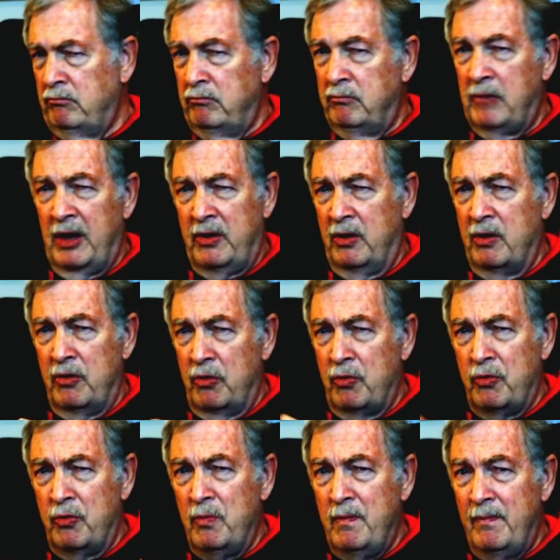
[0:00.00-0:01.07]
That's
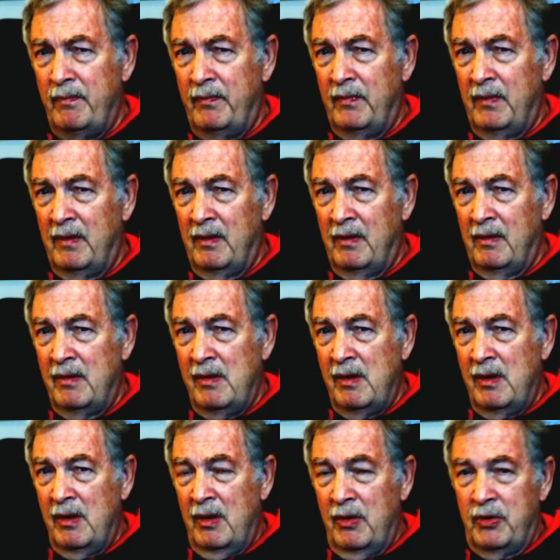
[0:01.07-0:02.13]
unusual.
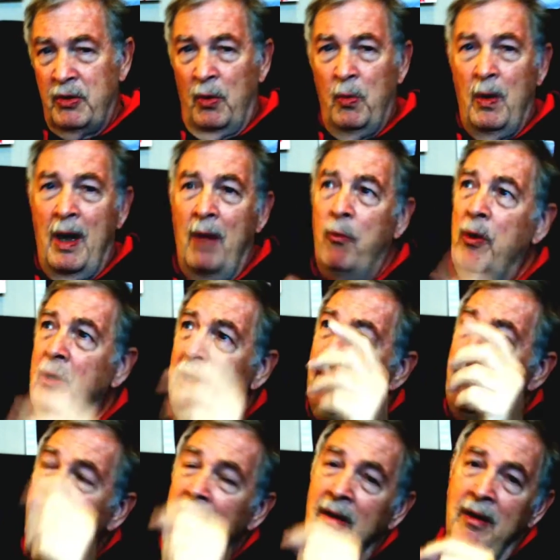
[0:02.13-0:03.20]
So I went
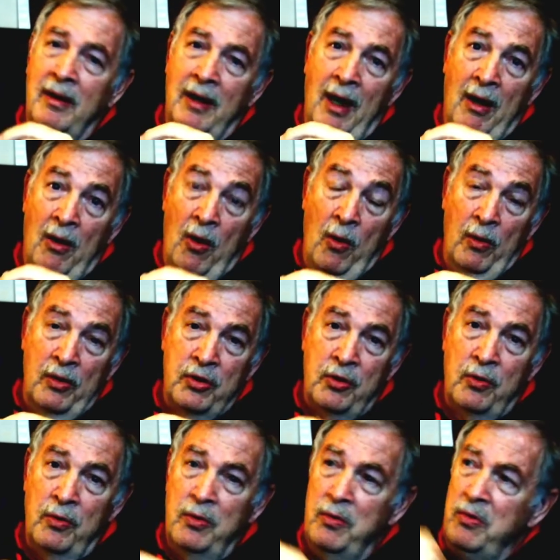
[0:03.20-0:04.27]
up, got longer
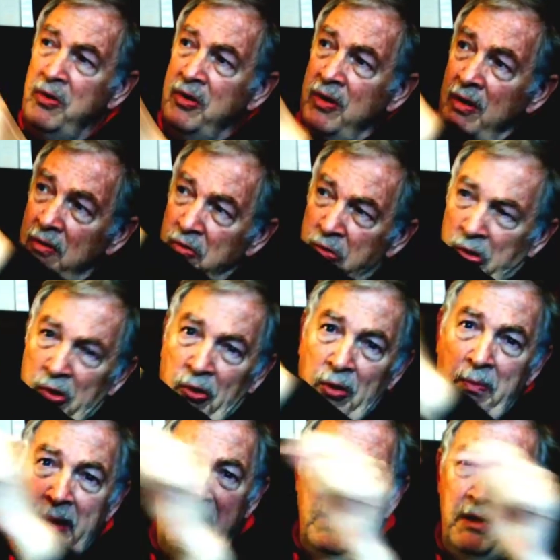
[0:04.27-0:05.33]
screws, drilled them
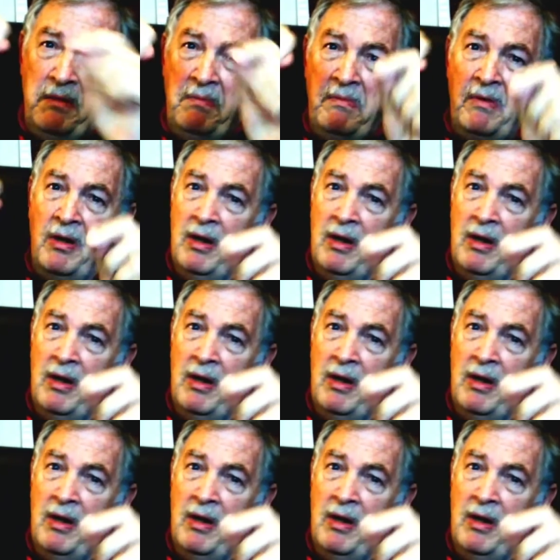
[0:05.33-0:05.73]
in,